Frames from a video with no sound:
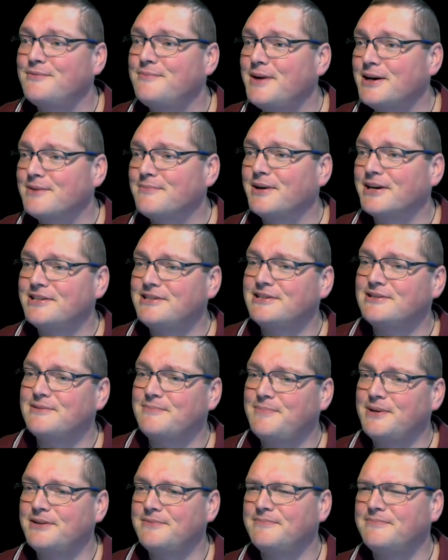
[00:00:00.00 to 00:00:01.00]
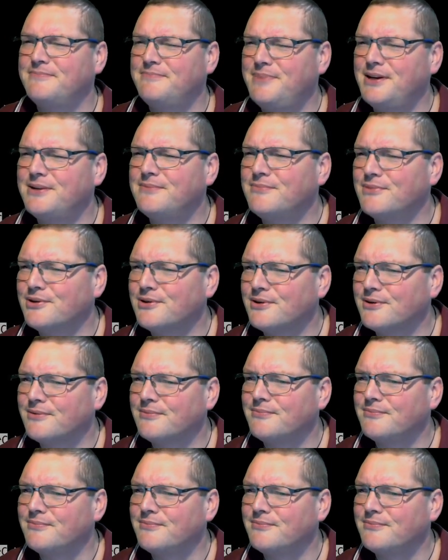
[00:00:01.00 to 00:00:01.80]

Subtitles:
megabytes is a bit more